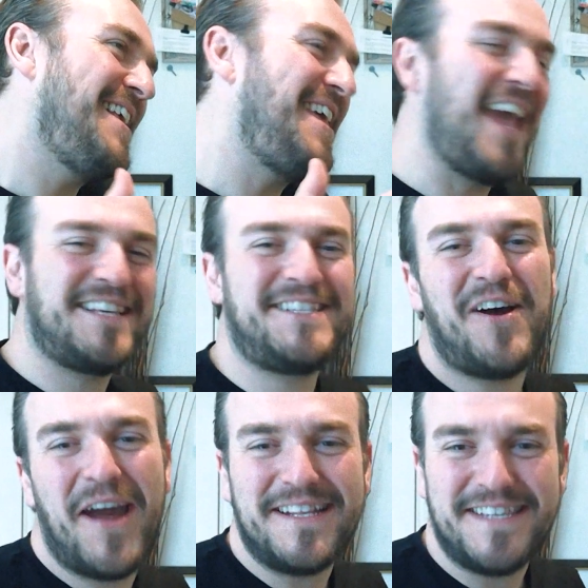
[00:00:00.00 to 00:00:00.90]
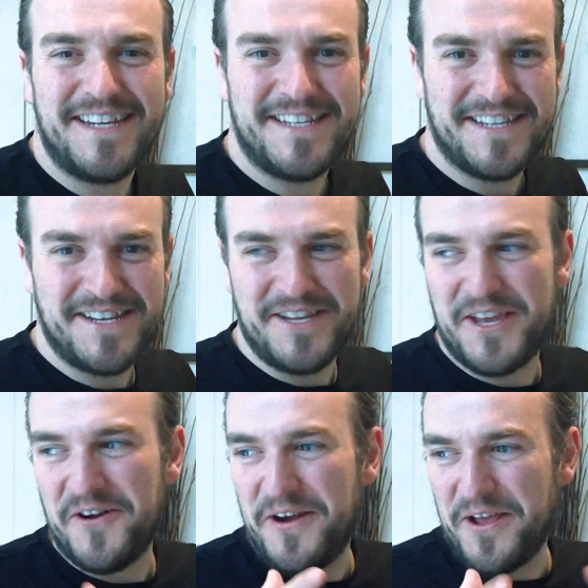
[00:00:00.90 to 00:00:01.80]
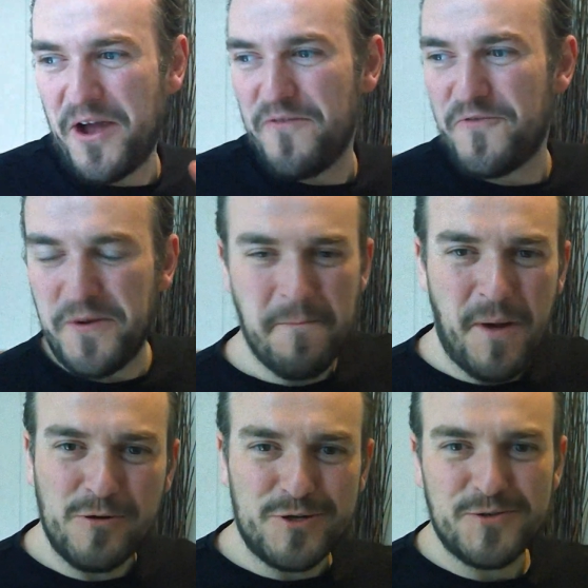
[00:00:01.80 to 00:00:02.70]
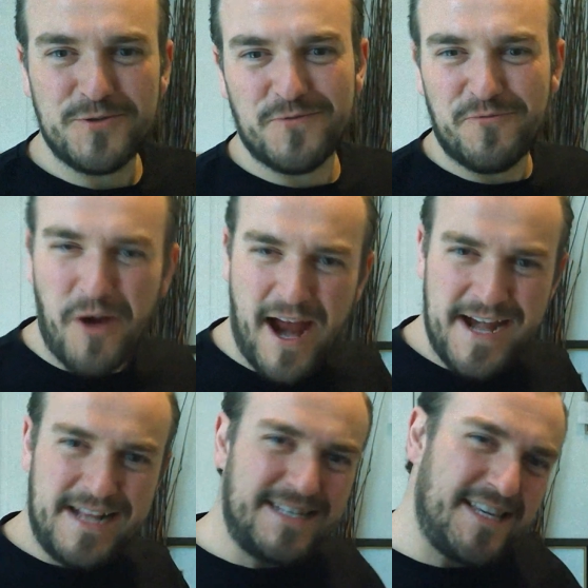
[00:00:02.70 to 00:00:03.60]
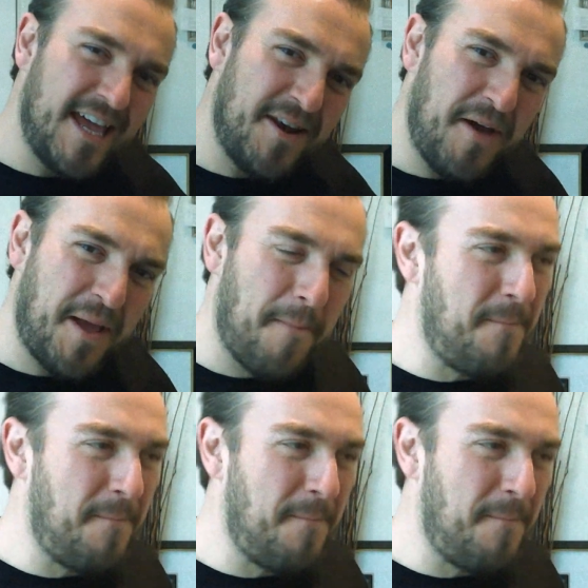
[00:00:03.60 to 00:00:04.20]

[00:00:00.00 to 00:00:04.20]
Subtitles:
you get excited and you kind of go through the motions of, right, I need to get like